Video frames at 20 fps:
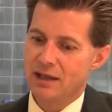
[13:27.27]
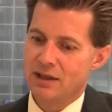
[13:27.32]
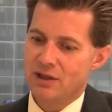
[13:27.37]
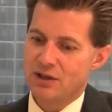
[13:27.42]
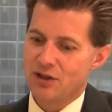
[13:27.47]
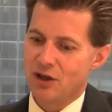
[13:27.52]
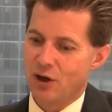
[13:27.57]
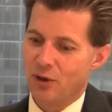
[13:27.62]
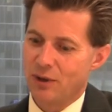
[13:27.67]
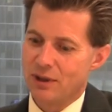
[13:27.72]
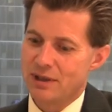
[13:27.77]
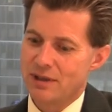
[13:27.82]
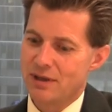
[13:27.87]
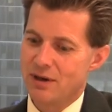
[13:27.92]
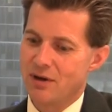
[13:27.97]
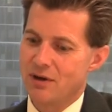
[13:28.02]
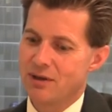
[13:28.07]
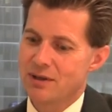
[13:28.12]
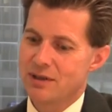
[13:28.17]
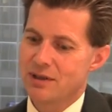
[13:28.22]
So as
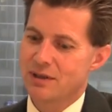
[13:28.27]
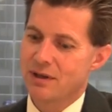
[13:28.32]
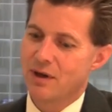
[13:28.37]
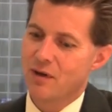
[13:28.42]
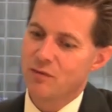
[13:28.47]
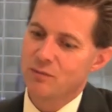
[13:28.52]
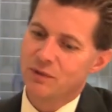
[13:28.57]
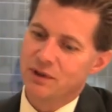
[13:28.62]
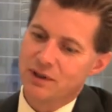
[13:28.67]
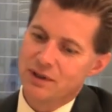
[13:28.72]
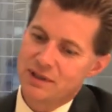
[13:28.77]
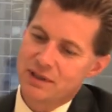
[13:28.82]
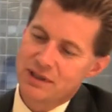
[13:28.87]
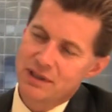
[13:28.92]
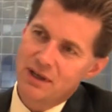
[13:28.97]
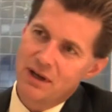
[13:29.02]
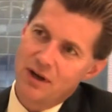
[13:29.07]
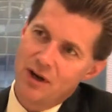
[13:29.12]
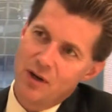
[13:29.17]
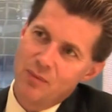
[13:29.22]
long as
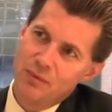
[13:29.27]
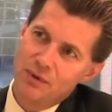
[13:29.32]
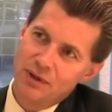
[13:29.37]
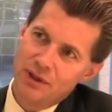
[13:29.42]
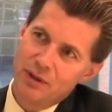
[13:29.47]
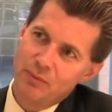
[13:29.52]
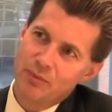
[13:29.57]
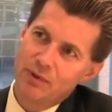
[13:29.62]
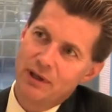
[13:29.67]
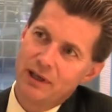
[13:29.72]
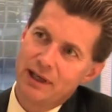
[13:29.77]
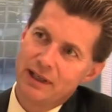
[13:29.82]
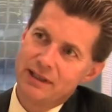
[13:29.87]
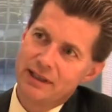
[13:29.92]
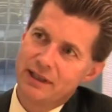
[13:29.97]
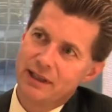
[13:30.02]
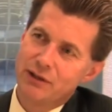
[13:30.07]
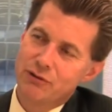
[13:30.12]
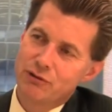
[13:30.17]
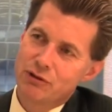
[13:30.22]
governments are
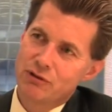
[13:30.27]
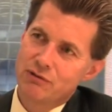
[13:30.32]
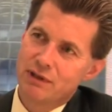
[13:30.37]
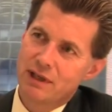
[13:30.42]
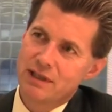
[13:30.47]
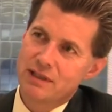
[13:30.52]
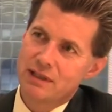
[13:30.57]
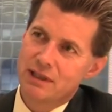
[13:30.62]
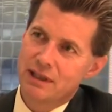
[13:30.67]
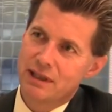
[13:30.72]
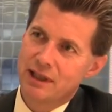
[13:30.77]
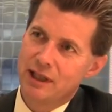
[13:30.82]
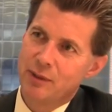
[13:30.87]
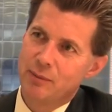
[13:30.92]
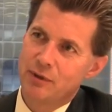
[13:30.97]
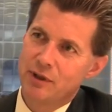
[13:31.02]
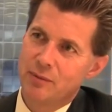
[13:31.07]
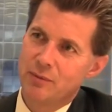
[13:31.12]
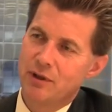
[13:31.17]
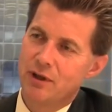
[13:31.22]
manipulating interest rates and
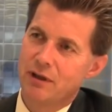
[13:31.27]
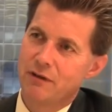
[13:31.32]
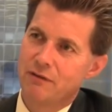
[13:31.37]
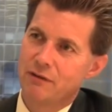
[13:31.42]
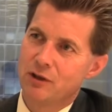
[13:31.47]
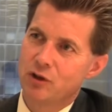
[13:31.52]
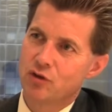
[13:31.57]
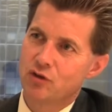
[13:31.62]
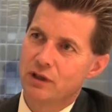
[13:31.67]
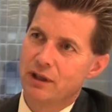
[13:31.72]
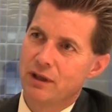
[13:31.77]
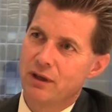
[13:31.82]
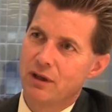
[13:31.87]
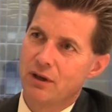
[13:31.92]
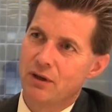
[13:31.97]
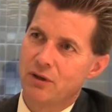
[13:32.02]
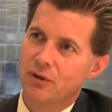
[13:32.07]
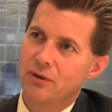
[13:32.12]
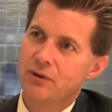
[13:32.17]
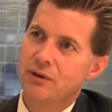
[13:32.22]
keeping them artificially
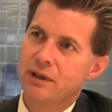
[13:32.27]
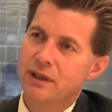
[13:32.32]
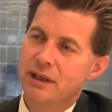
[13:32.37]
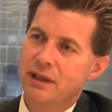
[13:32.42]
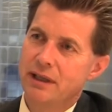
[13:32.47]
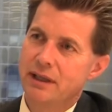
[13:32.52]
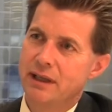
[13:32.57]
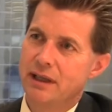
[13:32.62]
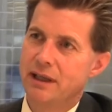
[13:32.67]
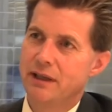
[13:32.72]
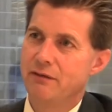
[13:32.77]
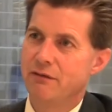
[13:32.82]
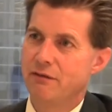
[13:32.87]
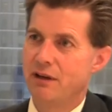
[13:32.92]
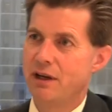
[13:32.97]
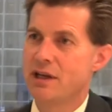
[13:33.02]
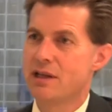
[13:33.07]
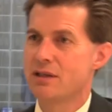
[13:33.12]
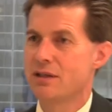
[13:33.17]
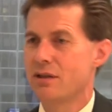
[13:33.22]
low,
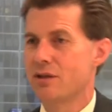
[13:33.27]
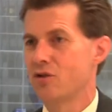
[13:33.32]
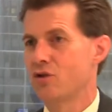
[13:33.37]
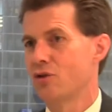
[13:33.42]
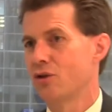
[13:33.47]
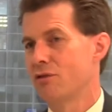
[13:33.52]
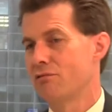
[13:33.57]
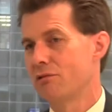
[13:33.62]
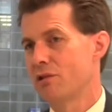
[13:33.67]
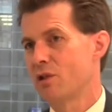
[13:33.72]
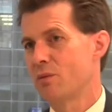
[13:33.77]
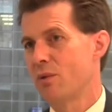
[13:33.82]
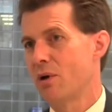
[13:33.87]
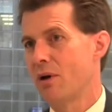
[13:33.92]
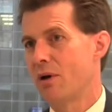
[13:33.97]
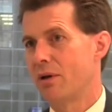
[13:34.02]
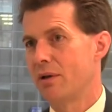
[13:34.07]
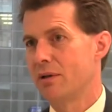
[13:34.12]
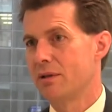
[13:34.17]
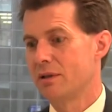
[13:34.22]
investors should
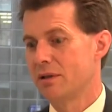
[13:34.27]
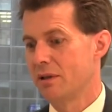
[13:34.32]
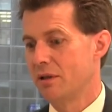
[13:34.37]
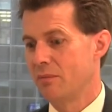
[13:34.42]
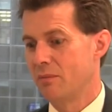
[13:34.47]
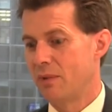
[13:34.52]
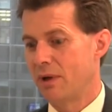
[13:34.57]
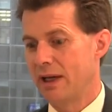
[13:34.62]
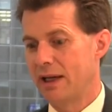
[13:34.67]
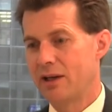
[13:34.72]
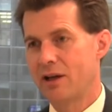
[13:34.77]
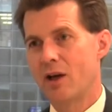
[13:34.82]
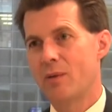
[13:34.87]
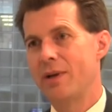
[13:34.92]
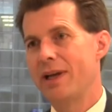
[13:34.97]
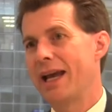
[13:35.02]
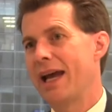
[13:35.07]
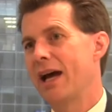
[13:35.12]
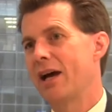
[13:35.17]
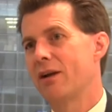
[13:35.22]
respond by
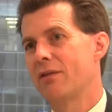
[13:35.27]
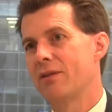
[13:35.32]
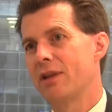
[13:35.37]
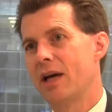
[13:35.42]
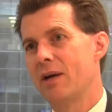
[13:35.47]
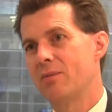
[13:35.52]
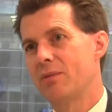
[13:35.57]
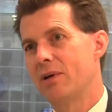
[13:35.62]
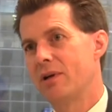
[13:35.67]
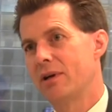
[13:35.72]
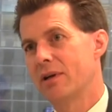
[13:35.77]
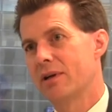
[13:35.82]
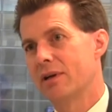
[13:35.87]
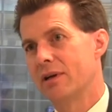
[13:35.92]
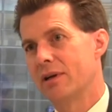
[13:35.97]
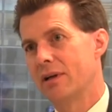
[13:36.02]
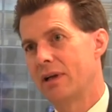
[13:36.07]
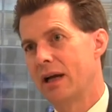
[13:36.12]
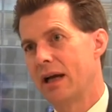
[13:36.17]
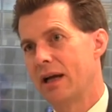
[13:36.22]
coming out of that
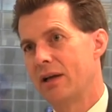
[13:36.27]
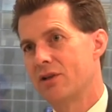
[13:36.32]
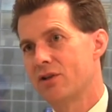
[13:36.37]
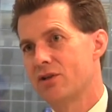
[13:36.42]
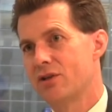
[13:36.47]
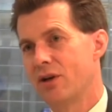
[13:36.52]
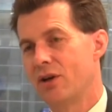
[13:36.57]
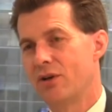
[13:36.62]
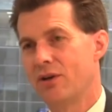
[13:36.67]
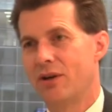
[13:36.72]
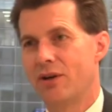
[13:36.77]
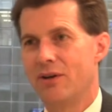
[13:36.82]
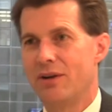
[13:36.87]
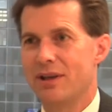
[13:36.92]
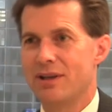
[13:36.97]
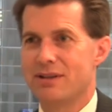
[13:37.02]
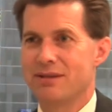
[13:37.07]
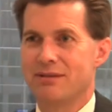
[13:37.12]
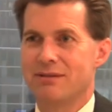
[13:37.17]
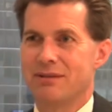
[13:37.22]
market. And so, you know,
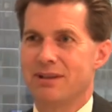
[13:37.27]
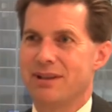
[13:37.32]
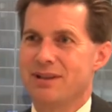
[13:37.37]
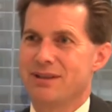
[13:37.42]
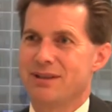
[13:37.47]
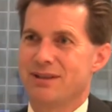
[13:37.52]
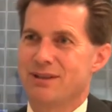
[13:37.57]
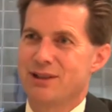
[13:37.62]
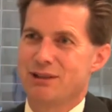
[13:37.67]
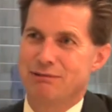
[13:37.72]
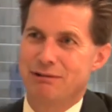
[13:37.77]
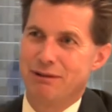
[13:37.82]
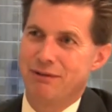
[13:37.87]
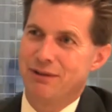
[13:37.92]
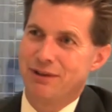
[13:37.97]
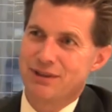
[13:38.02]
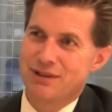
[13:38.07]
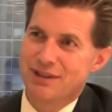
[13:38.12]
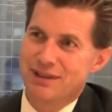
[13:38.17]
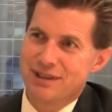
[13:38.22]
there's a, there's a
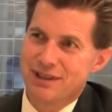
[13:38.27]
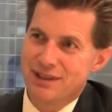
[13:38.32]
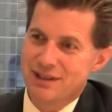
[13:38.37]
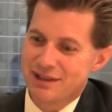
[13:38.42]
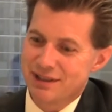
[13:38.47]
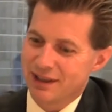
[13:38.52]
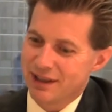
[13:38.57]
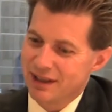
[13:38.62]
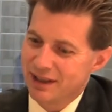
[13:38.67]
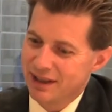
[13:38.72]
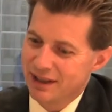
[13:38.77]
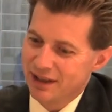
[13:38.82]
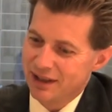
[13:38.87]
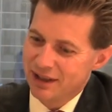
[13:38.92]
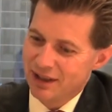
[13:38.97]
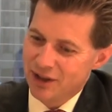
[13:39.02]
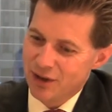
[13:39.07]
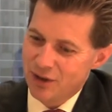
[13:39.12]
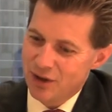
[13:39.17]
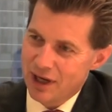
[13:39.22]
terrific statistic.
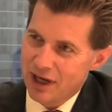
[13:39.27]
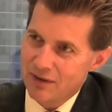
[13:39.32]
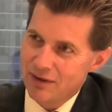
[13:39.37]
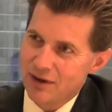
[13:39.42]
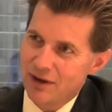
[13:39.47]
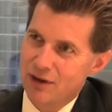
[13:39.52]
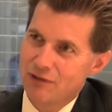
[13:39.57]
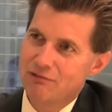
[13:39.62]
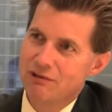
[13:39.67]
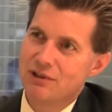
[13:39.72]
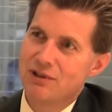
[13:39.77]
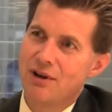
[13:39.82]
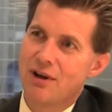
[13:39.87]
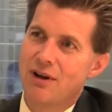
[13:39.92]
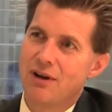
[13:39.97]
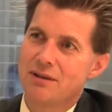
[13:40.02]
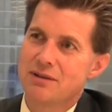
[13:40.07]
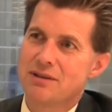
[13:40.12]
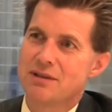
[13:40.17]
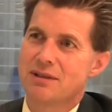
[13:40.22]
You could have one hundred
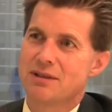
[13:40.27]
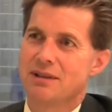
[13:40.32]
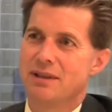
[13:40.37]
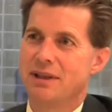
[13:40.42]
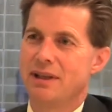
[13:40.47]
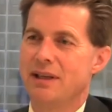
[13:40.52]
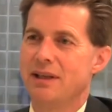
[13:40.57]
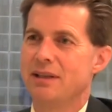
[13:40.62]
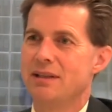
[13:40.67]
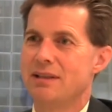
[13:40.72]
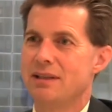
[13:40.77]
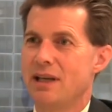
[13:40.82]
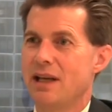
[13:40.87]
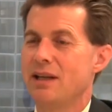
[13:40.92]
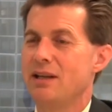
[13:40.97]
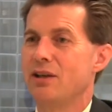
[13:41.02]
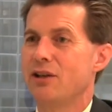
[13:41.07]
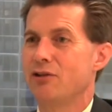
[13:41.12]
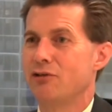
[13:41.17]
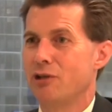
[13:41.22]
dollars in
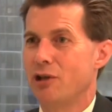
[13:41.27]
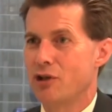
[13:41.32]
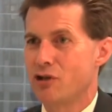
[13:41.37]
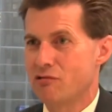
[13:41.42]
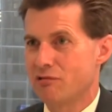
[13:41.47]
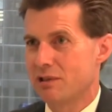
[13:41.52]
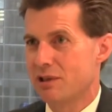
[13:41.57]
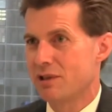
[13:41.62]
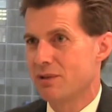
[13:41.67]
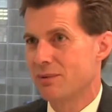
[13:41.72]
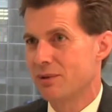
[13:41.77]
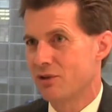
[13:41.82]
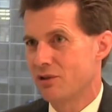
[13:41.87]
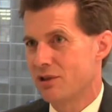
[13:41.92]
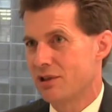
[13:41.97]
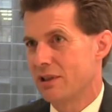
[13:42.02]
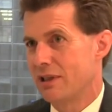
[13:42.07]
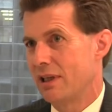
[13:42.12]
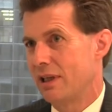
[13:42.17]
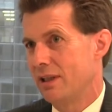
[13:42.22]
ten-year treasuries, which
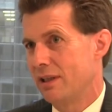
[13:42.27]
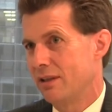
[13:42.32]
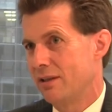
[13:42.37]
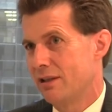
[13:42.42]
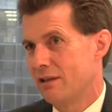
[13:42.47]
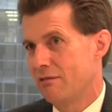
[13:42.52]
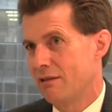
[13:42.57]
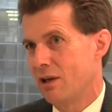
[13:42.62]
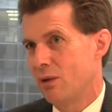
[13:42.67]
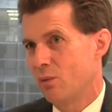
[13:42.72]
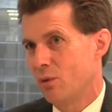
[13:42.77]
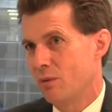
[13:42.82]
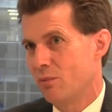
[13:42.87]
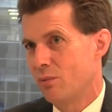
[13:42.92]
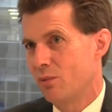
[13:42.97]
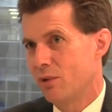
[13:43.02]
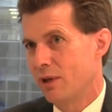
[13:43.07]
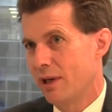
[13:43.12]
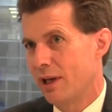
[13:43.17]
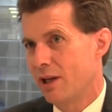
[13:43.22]
today yield around one
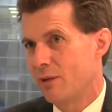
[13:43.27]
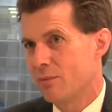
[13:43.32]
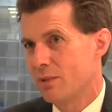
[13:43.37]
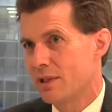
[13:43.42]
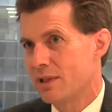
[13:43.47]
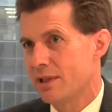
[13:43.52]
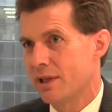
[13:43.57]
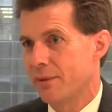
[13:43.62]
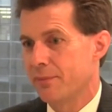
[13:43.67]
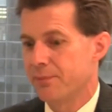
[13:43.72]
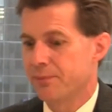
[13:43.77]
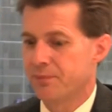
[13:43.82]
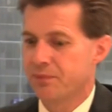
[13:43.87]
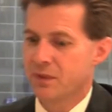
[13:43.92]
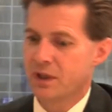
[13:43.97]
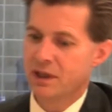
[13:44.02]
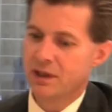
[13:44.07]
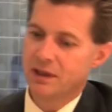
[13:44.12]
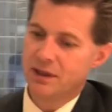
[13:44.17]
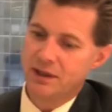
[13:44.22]
point eight percent.
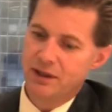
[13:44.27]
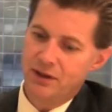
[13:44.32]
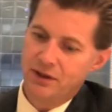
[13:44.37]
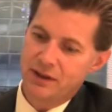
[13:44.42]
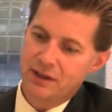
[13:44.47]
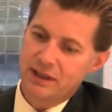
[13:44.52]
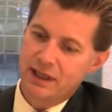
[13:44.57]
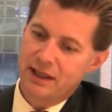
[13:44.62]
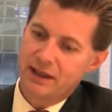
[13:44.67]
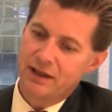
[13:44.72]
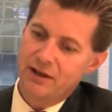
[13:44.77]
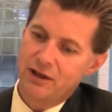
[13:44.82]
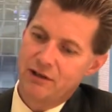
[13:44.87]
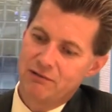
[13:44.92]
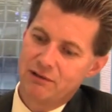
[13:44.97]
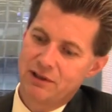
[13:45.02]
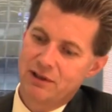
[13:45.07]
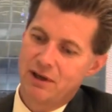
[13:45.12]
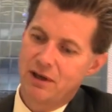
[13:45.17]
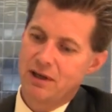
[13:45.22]
You could take that one
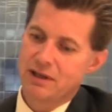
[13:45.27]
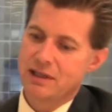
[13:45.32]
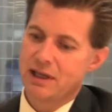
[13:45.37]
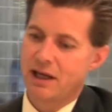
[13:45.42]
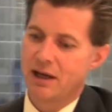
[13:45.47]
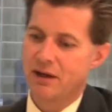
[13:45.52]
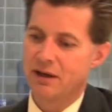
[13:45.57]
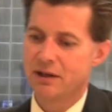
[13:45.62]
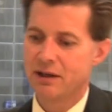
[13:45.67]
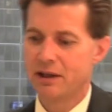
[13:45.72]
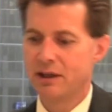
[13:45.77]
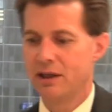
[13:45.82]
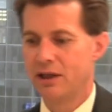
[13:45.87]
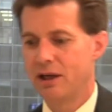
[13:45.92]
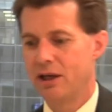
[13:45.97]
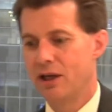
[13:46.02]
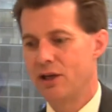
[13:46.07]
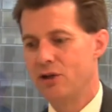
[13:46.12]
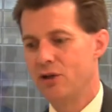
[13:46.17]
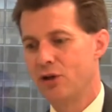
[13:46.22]
hundred dollars out,
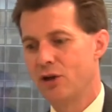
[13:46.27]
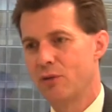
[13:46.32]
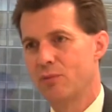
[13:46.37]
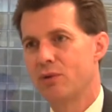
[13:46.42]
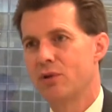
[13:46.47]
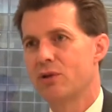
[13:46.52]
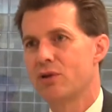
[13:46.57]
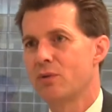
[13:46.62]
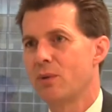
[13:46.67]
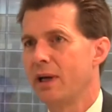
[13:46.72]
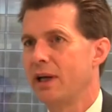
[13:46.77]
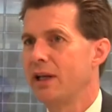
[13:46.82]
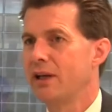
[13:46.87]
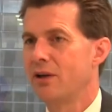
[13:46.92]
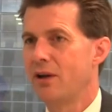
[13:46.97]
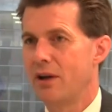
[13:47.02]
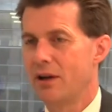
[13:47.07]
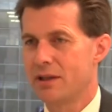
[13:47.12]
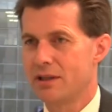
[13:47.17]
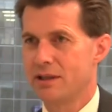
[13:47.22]
and you could put twenty
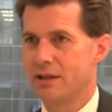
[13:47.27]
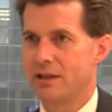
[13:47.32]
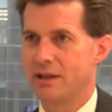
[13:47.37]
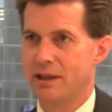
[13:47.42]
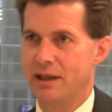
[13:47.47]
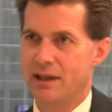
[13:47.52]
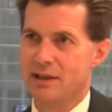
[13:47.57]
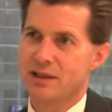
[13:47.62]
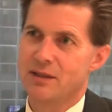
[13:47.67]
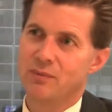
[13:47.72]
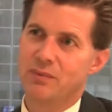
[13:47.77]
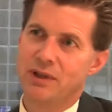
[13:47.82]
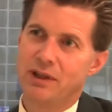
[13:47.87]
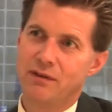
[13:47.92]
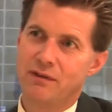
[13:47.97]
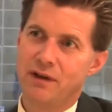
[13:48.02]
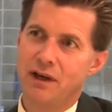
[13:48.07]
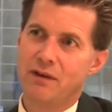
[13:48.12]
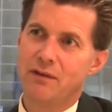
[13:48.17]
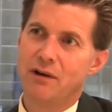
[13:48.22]
dollars in the S and
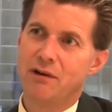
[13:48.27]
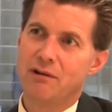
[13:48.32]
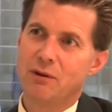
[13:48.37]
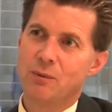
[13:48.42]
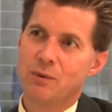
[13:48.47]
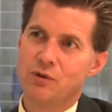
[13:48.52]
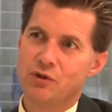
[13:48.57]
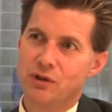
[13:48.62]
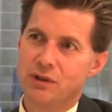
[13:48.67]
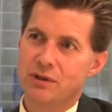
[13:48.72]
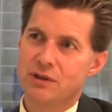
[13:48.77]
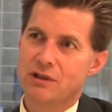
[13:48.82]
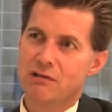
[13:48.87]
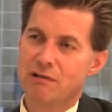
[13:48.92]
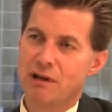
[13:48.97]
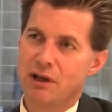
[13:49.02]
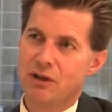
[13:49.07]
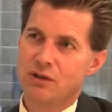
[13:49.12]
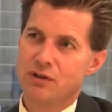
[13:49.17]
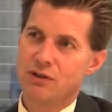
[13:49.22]
P five hundred, which yields
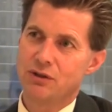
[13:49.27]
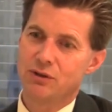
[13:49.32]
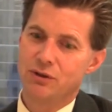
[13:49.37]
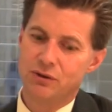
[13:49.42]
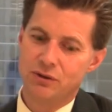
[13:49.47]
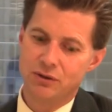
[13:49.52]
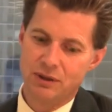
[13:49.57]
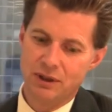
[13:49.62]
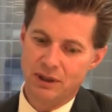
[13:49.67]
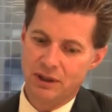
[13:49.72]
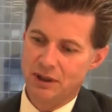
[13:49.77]
around two.